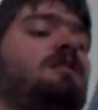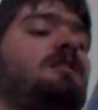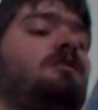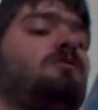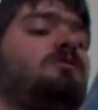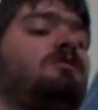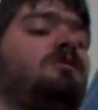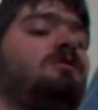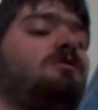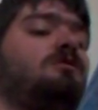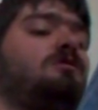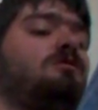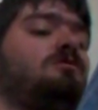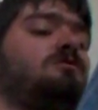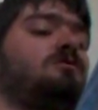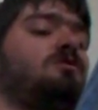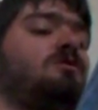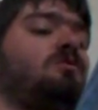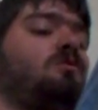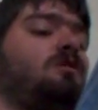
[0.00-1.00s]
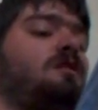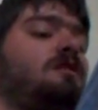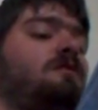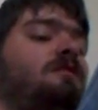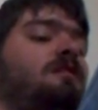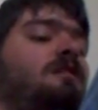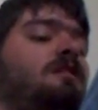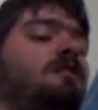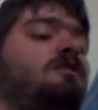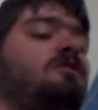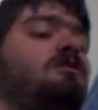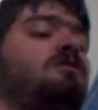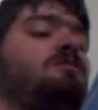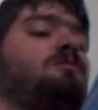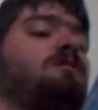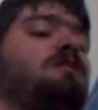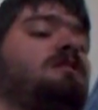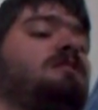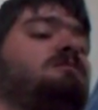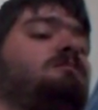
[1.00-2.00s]
He would then do whatever he could to
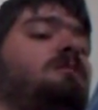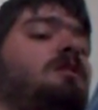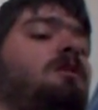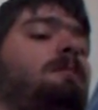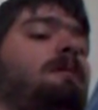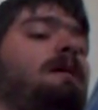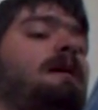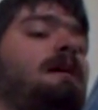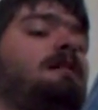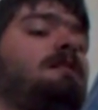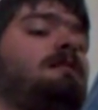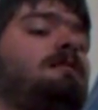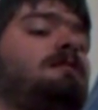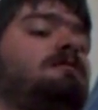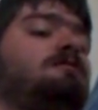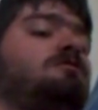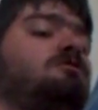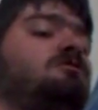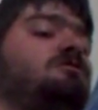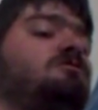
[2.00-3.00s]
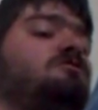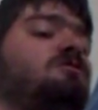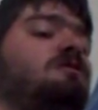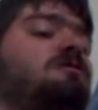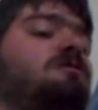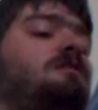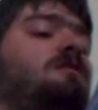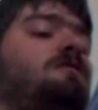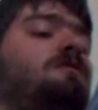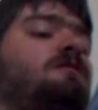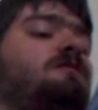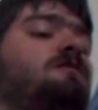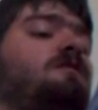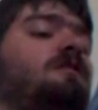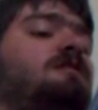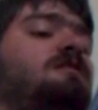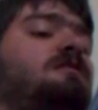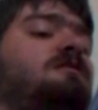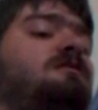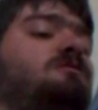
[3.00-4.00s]
bring the smile back, to distract her from the
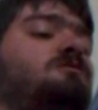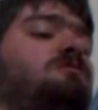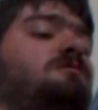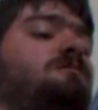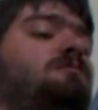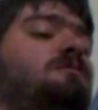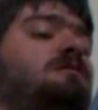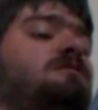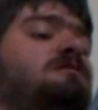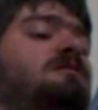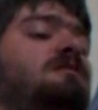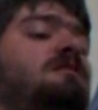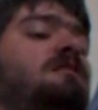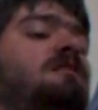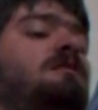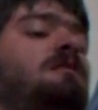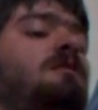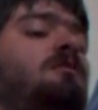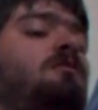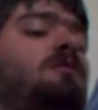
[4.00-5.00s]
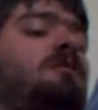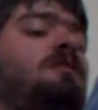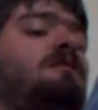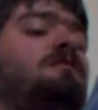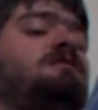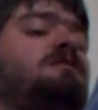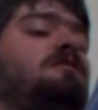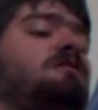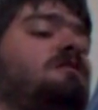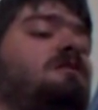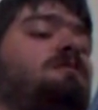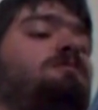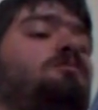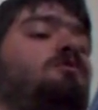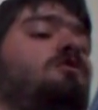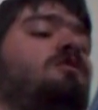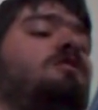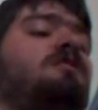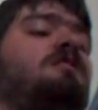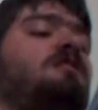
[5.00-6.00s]
fact that she was imprisoned here and would never see another
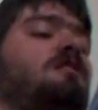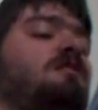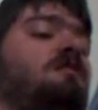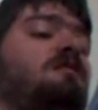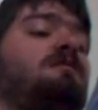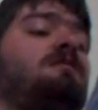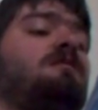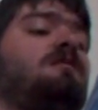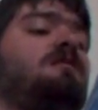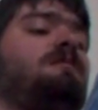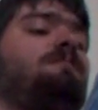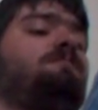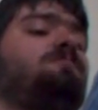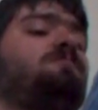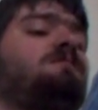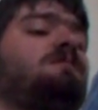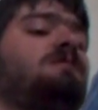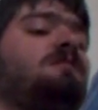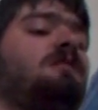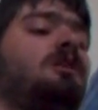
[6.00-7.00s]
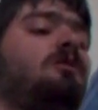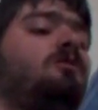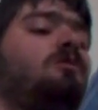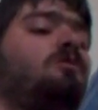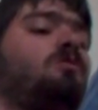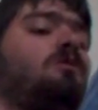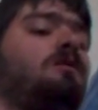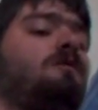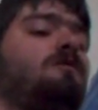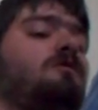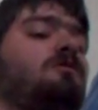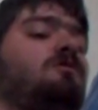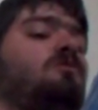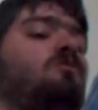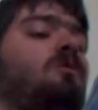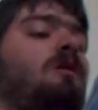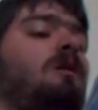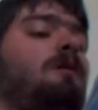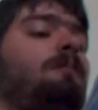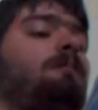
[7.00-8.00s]
Queen again. It would work for a
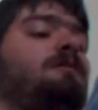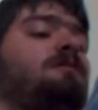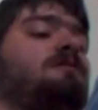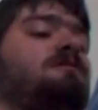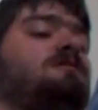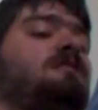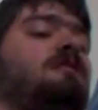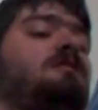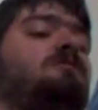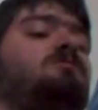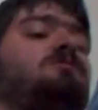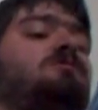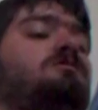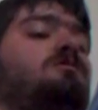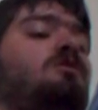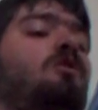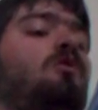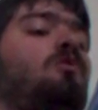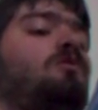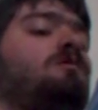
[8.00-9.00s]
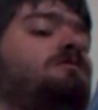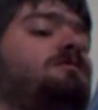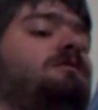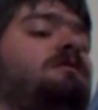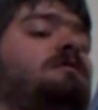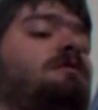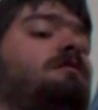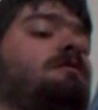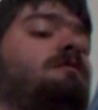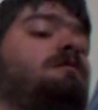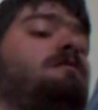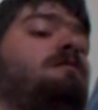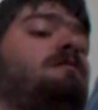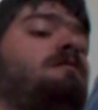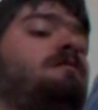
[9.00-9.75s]
little while, but the sun would always return.